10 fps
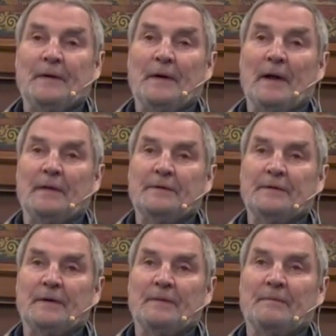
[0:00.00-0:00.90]
And
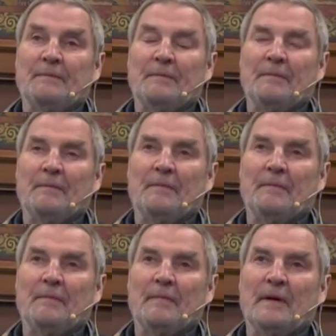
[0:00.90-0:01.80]

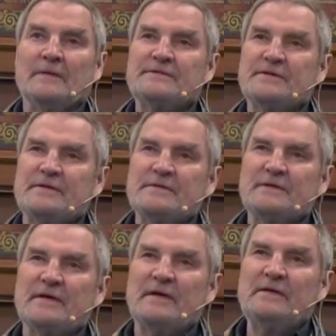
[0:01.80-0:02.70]
so there's
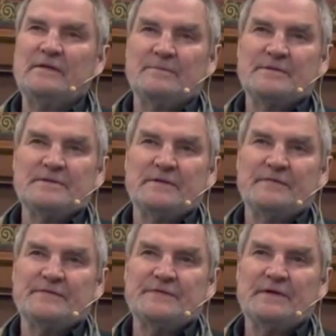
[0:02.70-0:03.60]
the intimacy
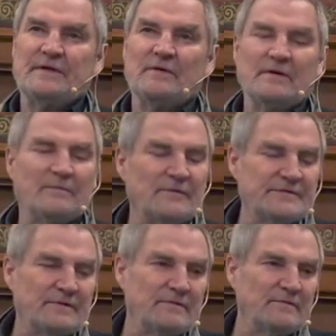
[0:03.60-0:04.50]
of sitting. Autumn
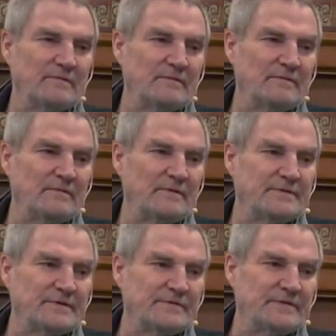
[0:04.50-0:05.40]
also
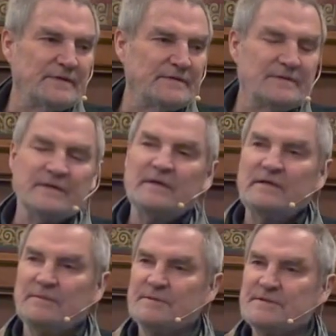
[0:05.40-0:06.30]
associated to the
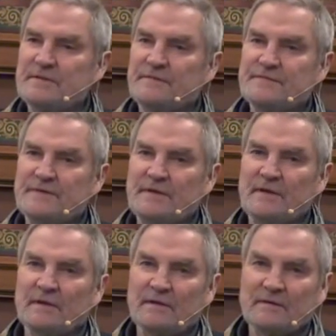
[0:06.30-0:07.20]
intimacy of
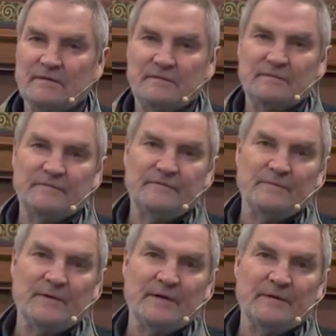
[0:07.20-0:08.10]
sitting for
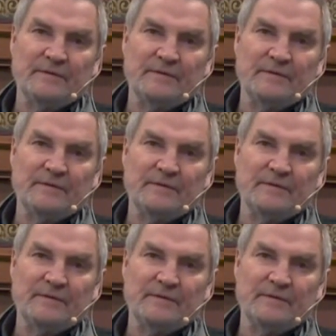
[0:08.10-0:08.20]
me.